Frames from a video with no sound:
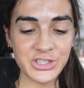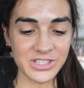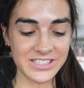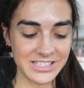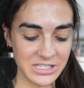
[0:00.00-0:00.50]

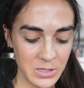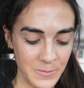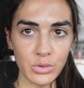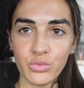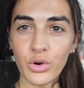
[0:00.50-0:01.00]
just
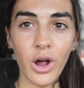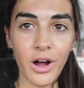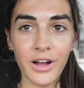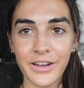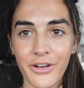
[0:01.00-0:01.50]

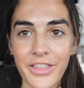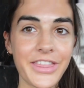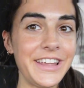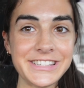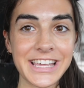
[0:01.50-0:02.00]
raw and
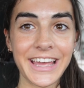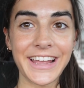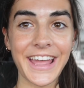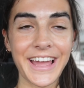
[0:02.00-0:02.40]
authentic,